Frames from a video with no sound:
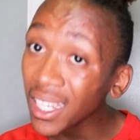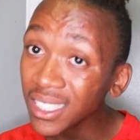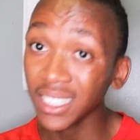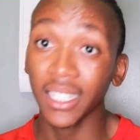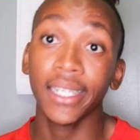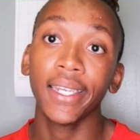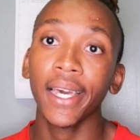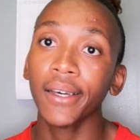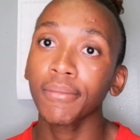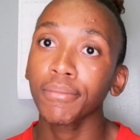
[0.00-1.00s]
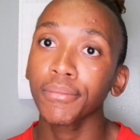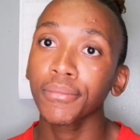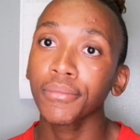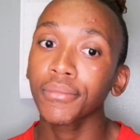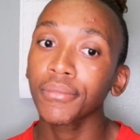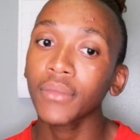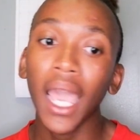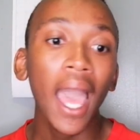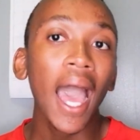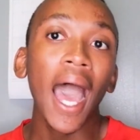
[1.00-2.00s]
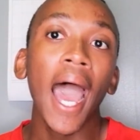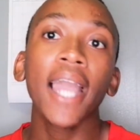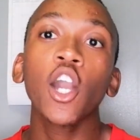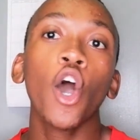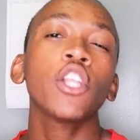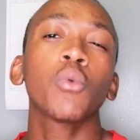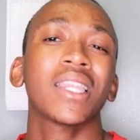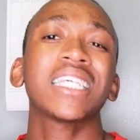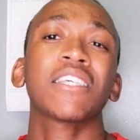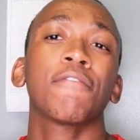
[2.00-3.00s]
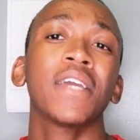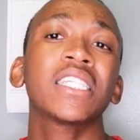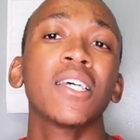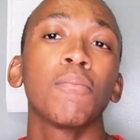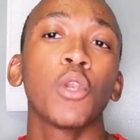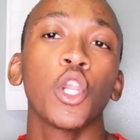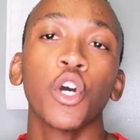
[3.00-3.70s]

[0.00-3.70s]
Selena, I can't with this victim